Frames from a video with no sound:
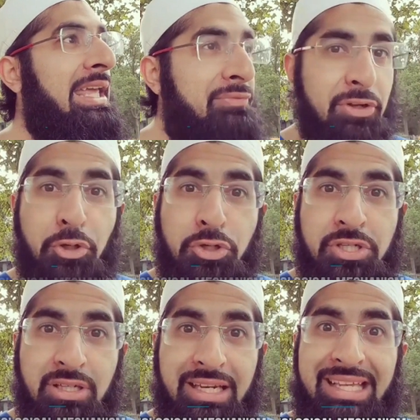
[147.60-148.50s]

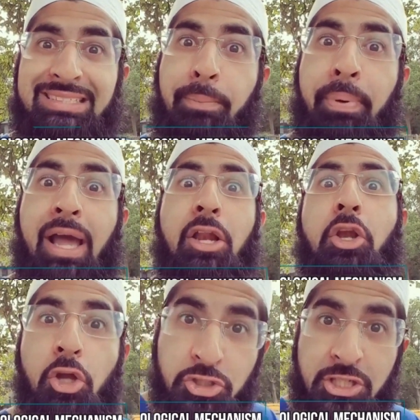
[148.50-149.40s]
evolution is a
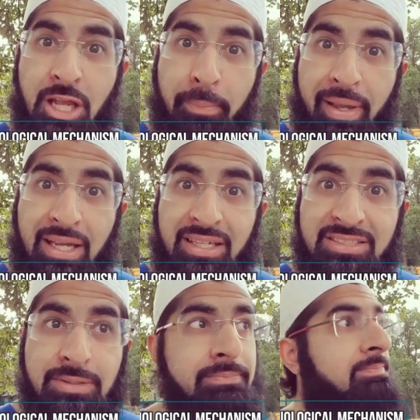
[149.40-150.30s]
biological
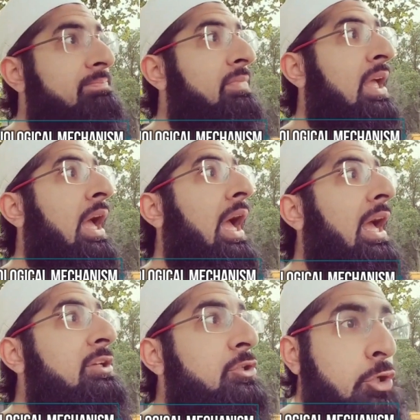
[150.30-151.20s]
mechanism
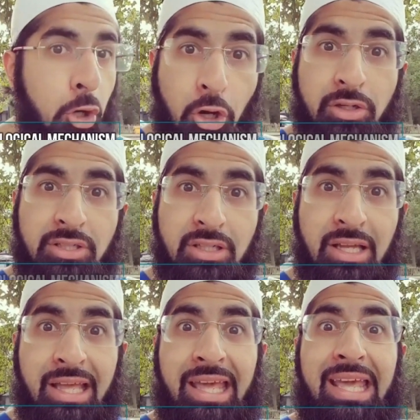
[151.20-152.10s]
and God
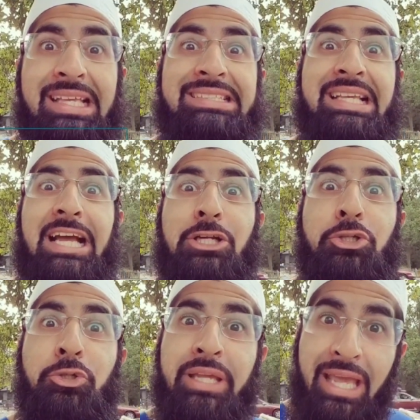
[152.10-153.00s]
is a
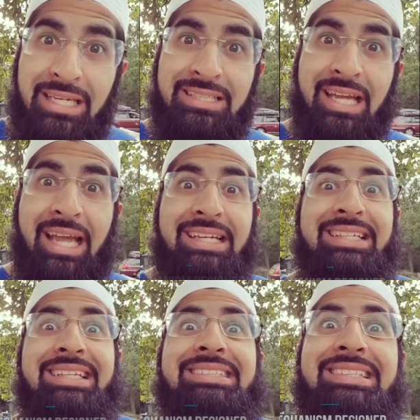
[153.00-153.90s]
creator
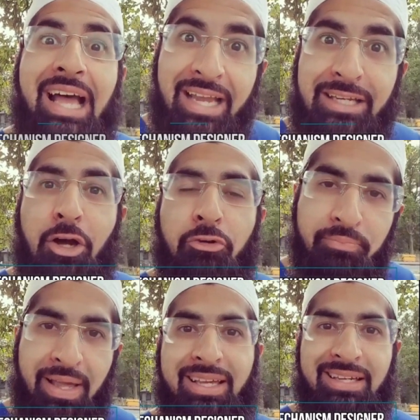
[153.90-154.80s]
and designer
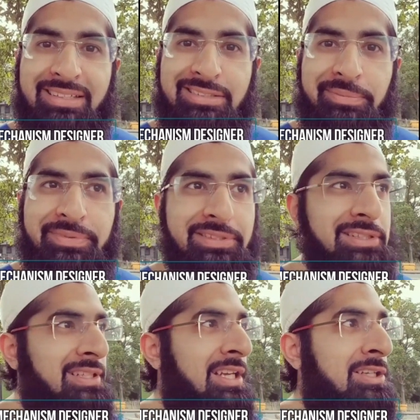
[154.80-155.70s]
of mechanisms.
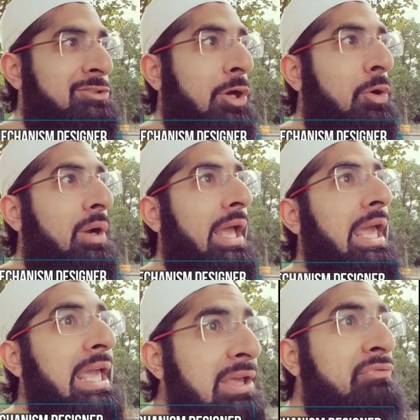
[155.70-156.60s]
So,
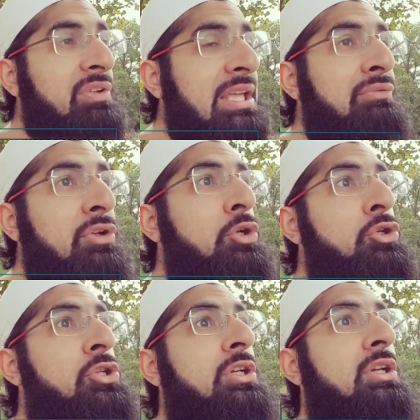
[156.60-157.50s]
if
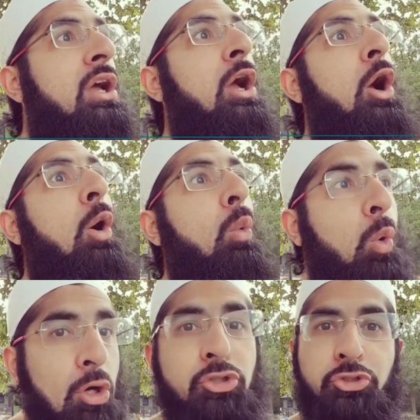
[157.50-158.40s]
evolution
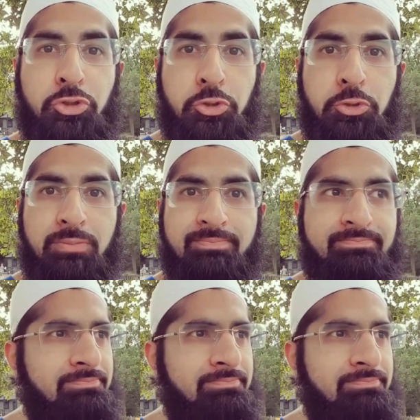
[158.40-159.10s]
was true,